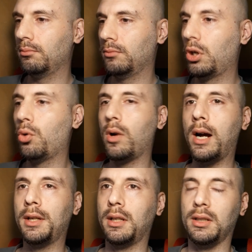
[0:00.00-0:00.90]
go
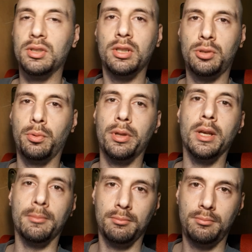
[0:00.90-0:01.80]
on and exist with
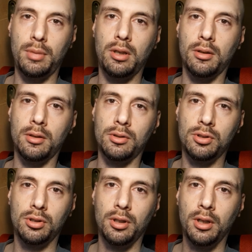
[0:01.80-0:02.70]
them?
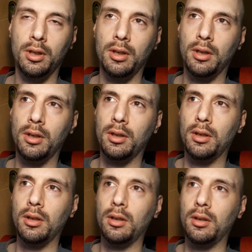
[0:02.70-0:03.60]
Because
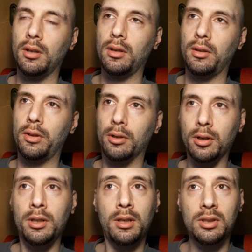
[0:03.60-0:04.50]
they're
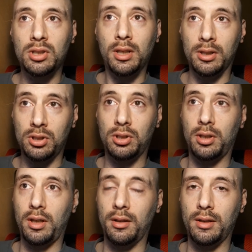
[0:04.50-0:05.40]
going to
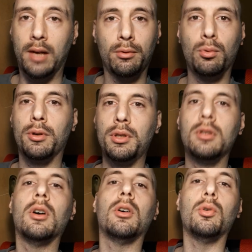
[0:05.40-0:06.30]
exist everywhere you
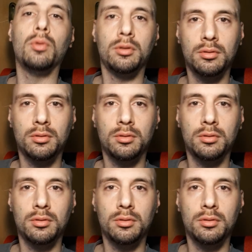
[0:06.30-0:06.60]
go.